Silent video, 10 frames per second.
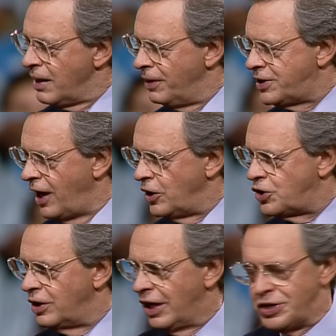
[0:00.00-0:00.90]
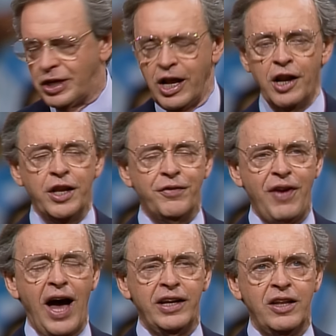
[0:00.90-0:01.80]
limitation is clearly
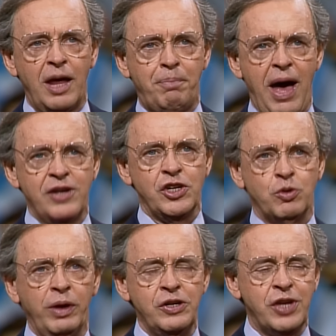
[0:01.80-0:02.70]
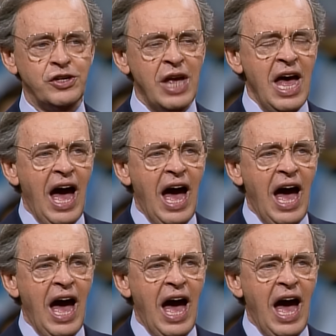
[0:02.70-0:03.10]
defined in that passage when he says,